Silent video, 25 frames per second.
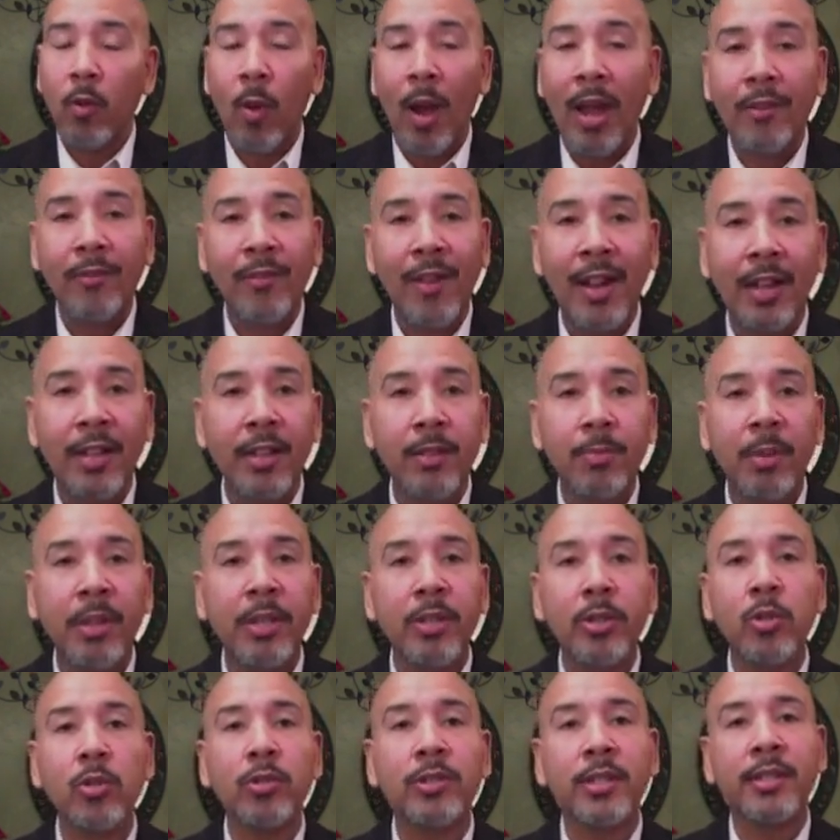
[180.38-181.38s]
quite frankly
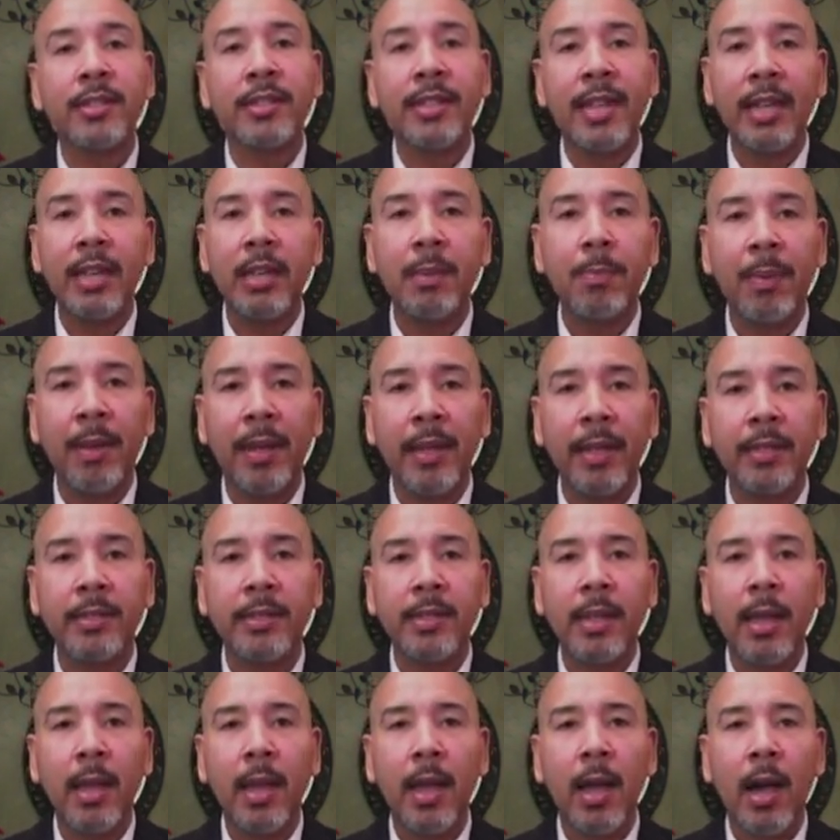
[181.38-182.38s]
been used as guinea
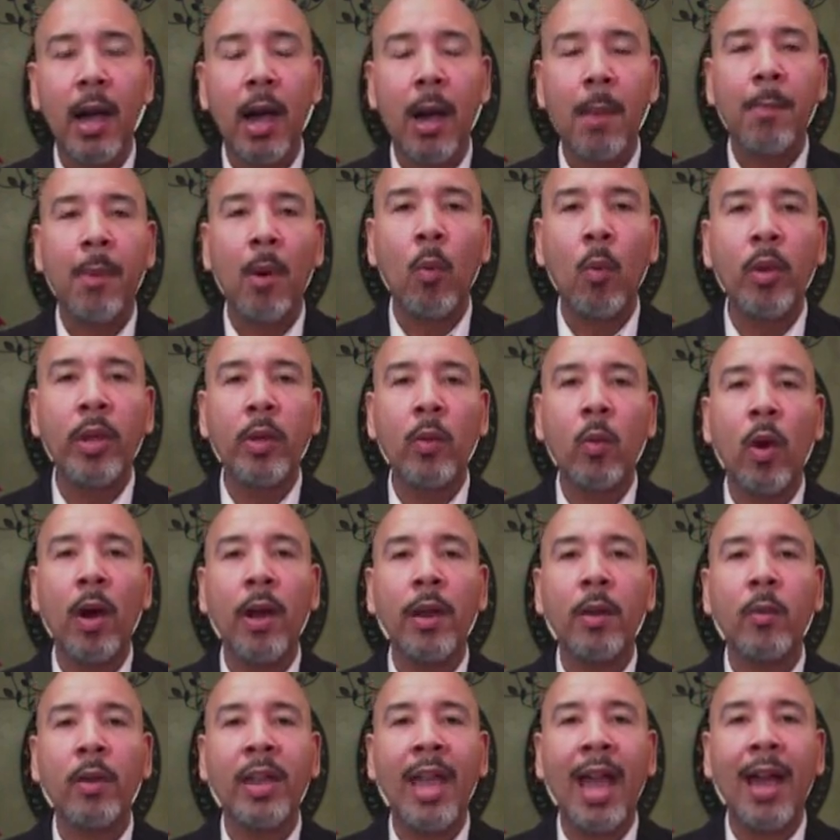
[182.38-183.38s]
pigs. Yeah. Uh, we
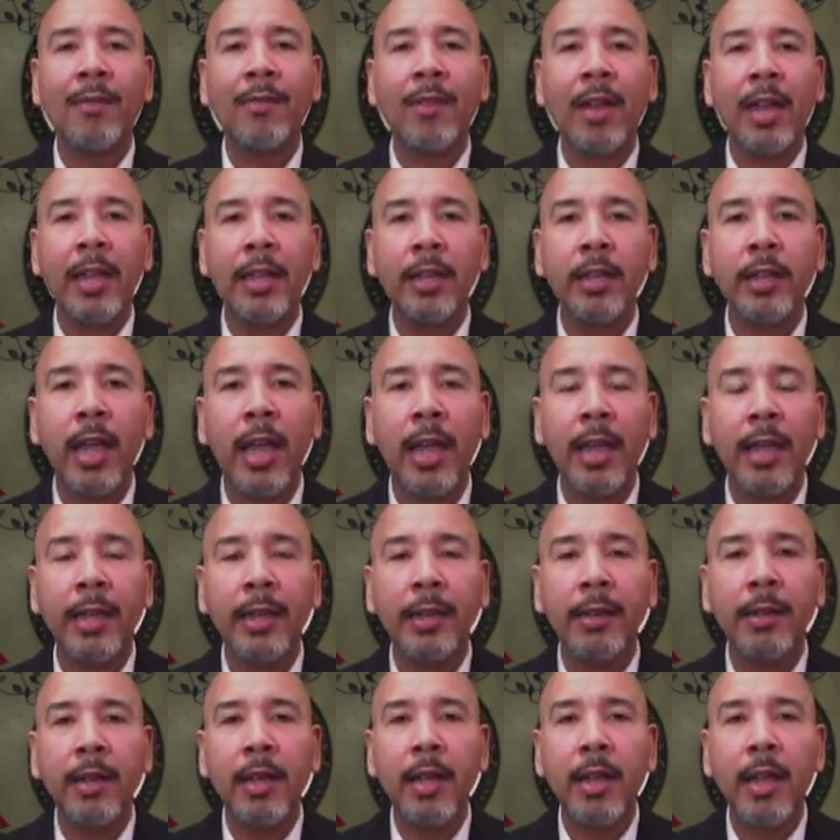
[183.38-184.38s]
want we have a,
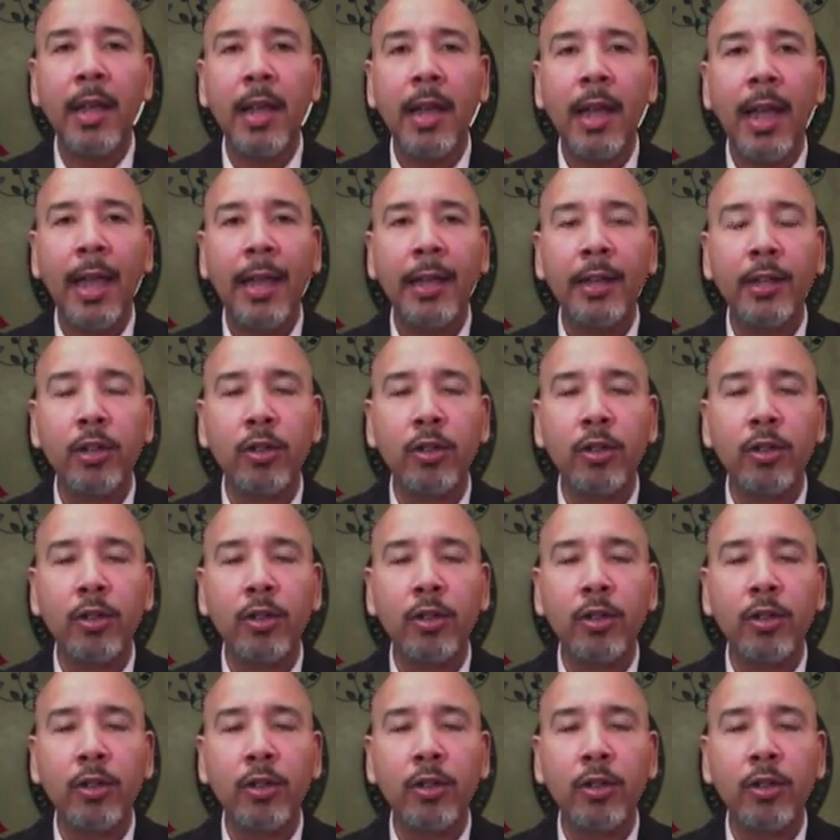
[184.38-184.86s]
a a